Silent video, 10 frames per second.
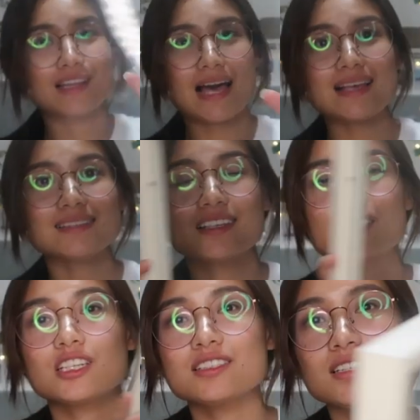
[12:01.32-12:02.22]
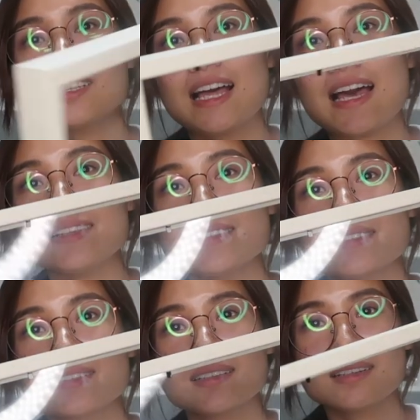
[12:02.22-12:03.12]
glass, just the glass.
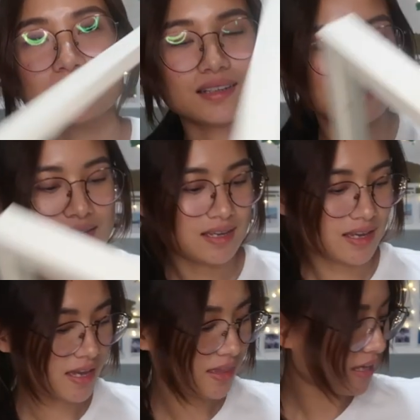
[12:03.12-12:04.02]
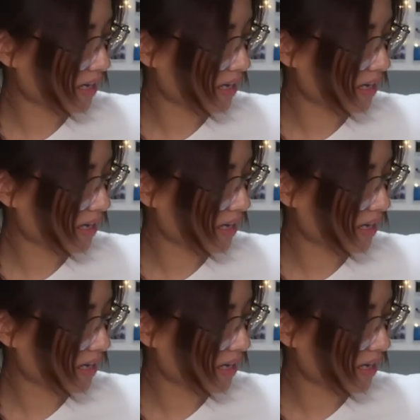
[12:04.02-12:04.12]
And